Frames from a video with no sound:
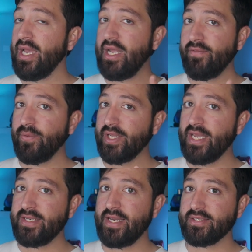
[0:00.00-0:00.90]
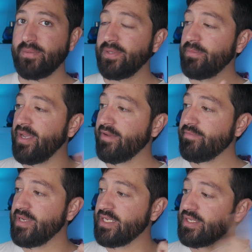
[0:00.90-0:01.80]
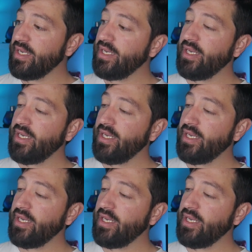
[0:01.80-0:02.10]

and if you want to catch out something you may have missed,